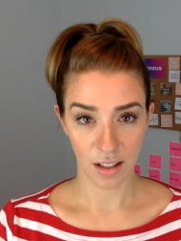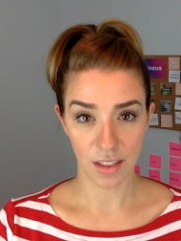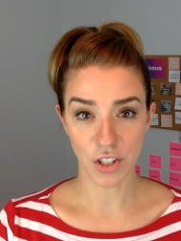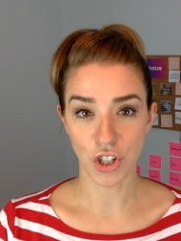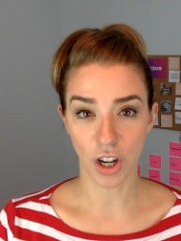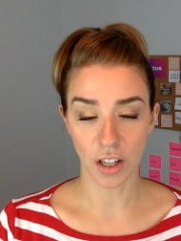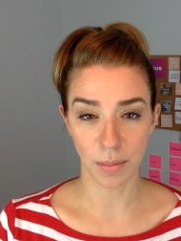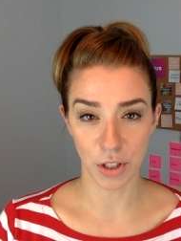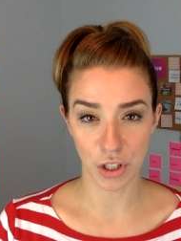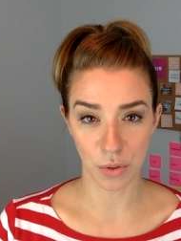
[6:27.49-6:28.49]
this
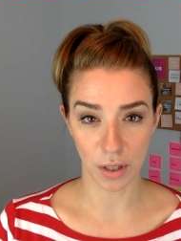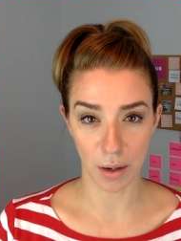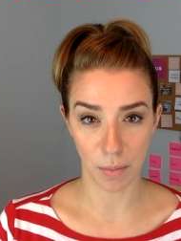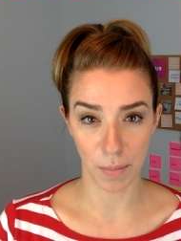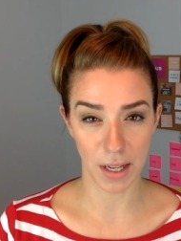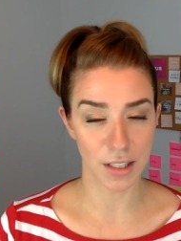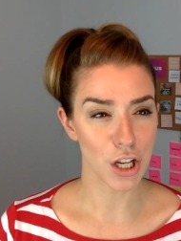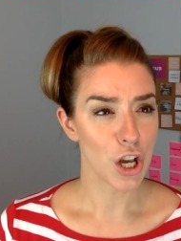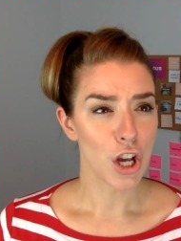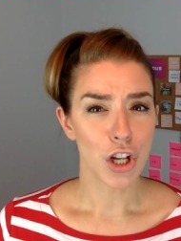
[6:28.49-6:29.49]
document to you in a couple minutes
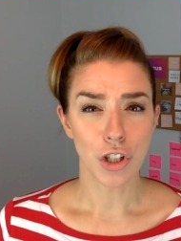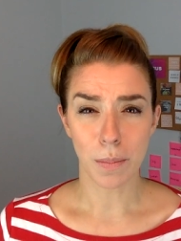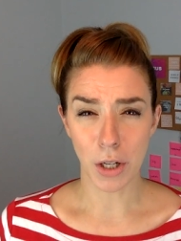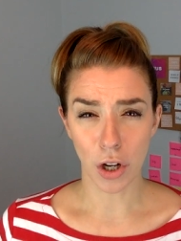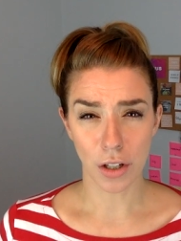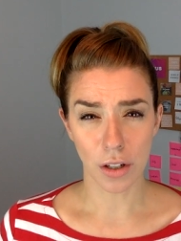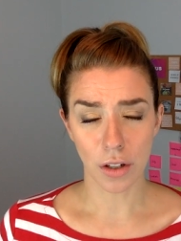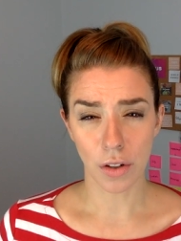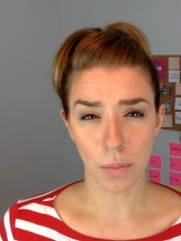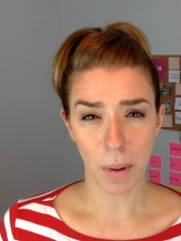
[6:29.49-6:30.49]
to be
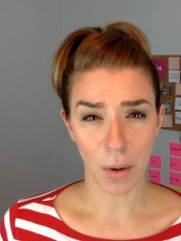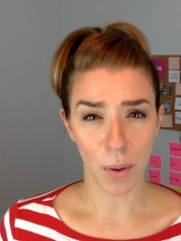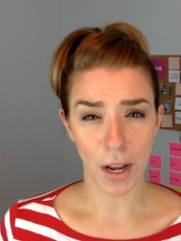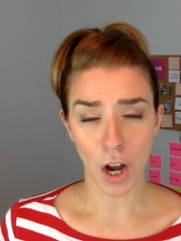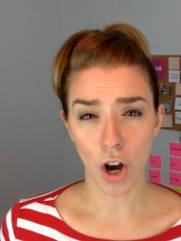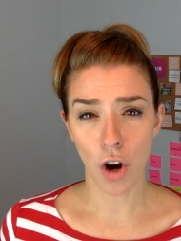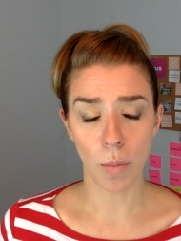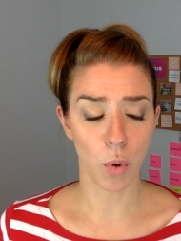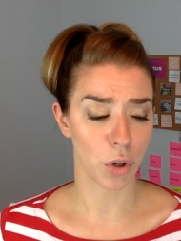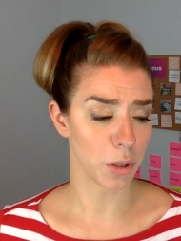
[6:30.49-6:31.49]
on my way
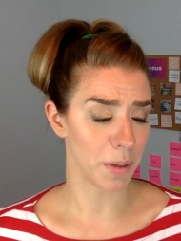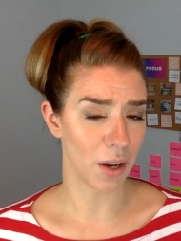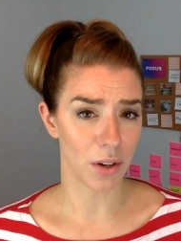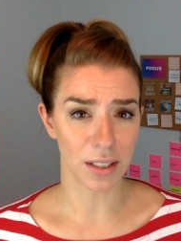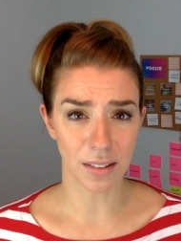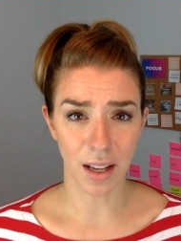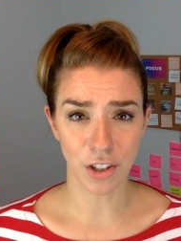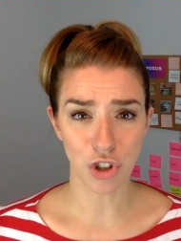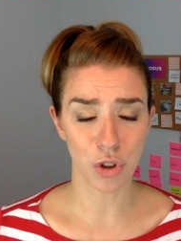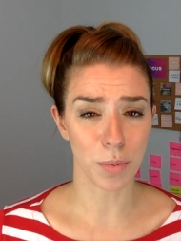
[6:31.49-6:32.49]
home or to be out at
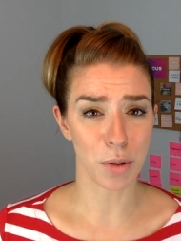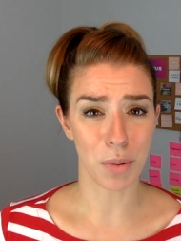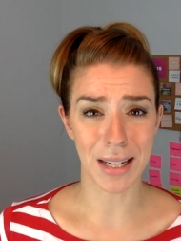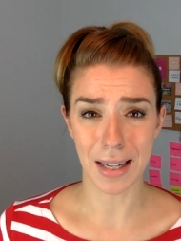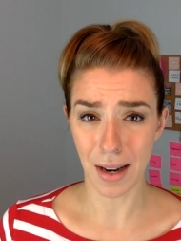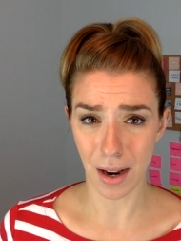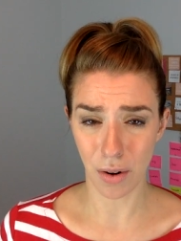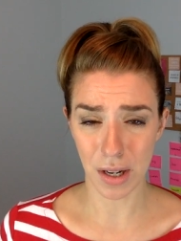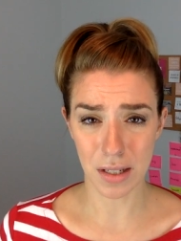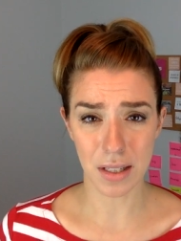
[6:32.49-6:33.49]
lunch or to be running an
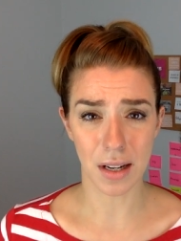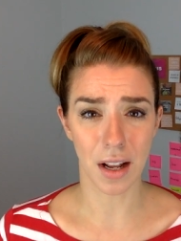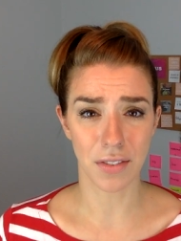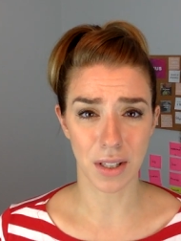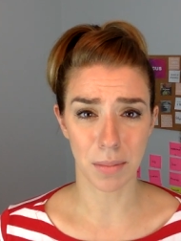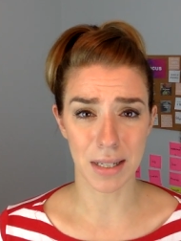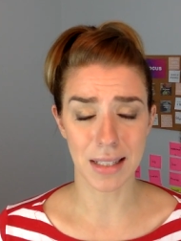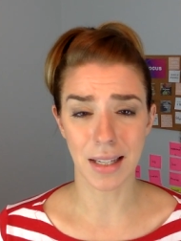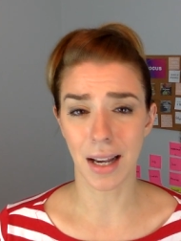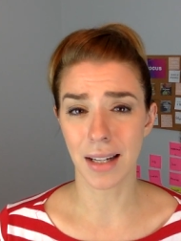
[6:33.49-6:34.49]
errand and have
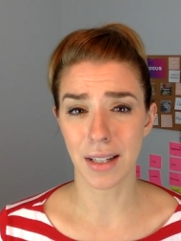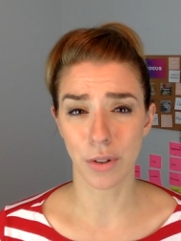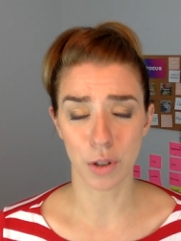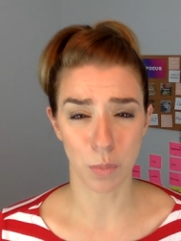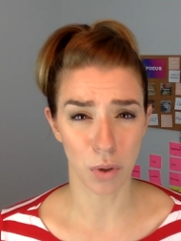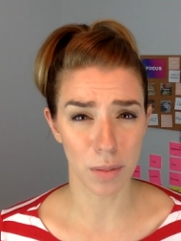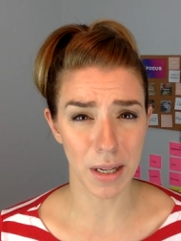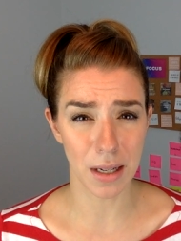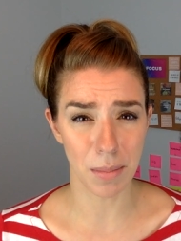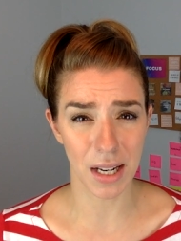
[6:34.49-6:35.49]
somebody say, I need those board
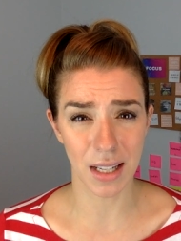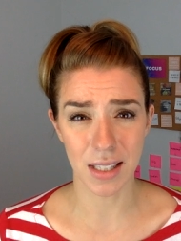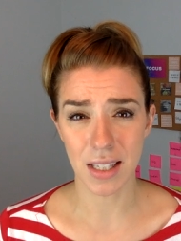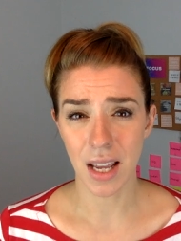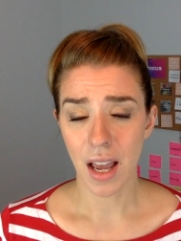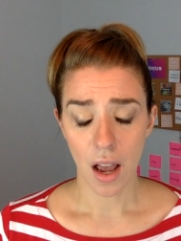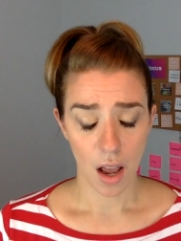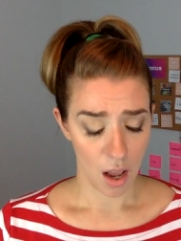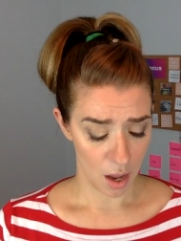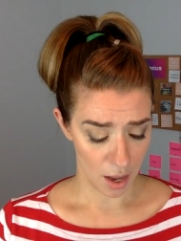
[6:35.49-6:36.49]
meeting minutes,
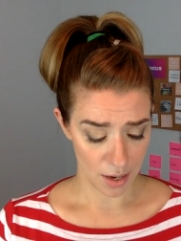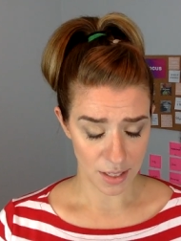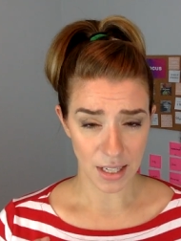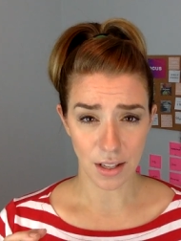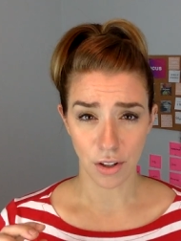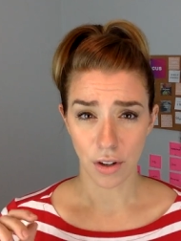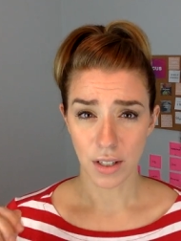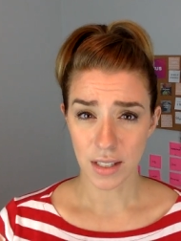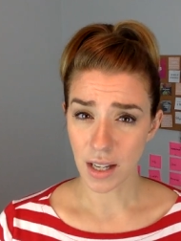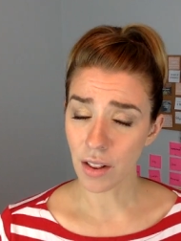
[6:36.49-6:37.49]
and to either
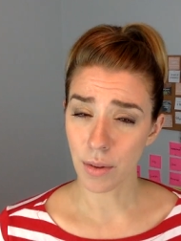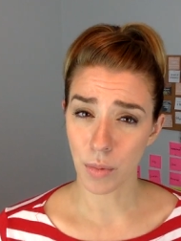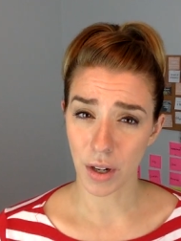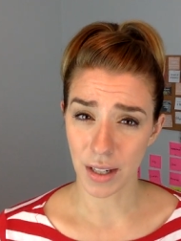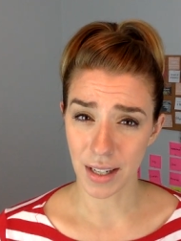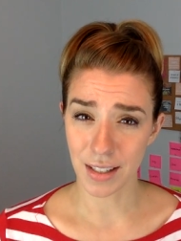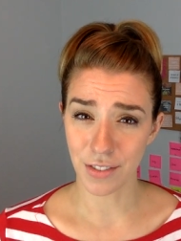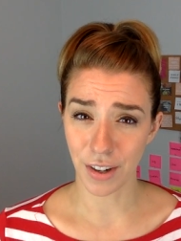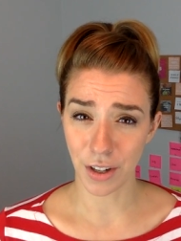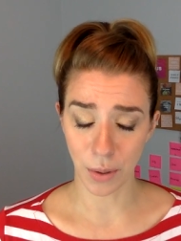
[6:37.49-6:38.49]
tell them where it is
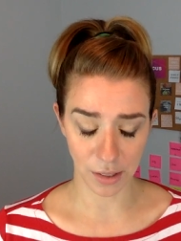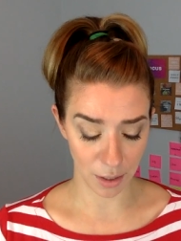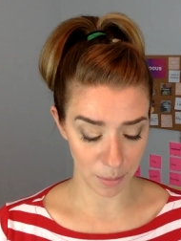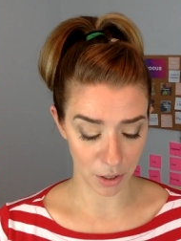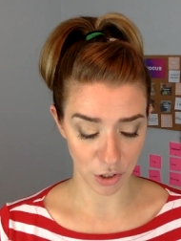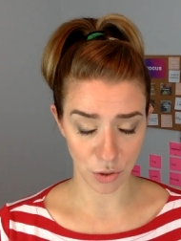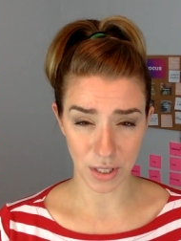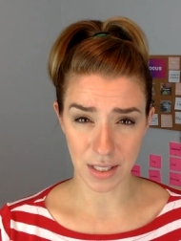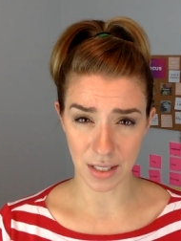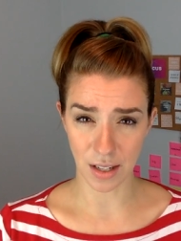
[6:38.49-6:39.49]
very quickly because you
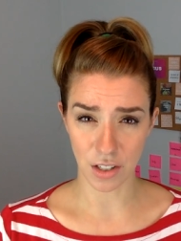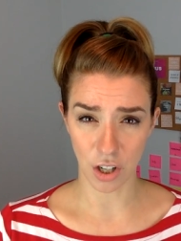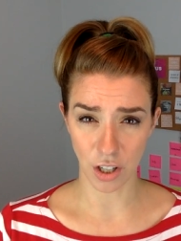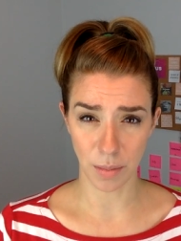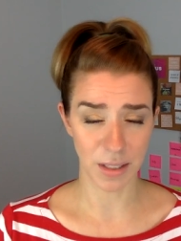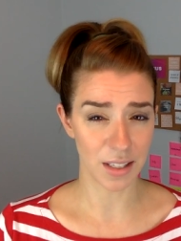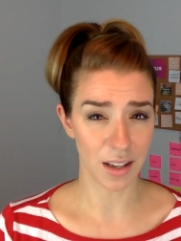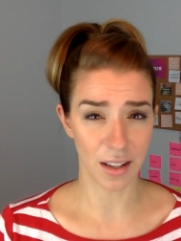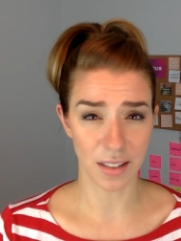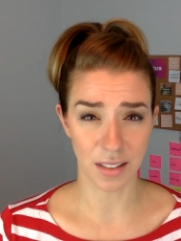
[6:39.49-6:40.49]
can send documents
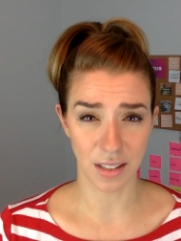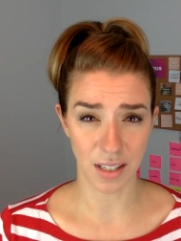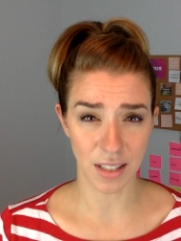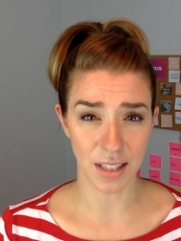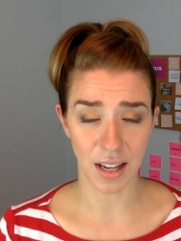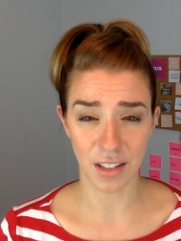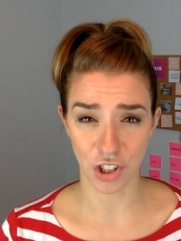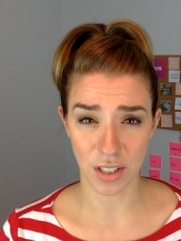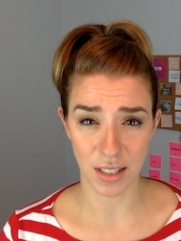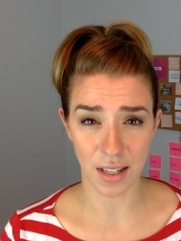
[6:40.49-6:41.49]
as easy as
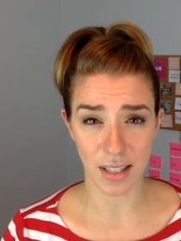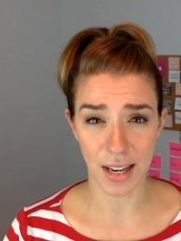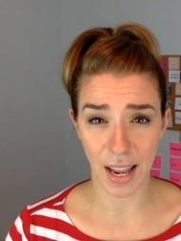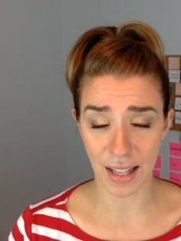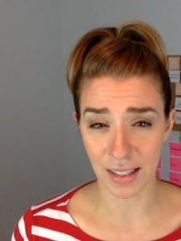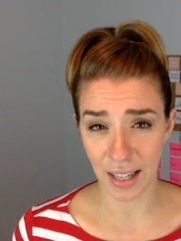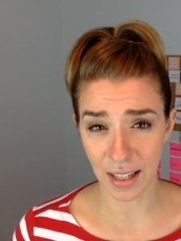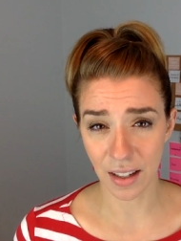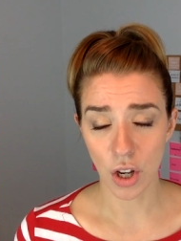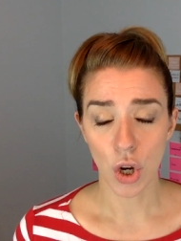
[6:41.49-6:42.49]
just sending a
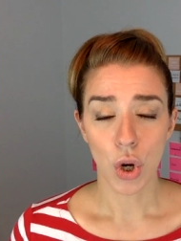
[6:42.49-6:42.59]
link,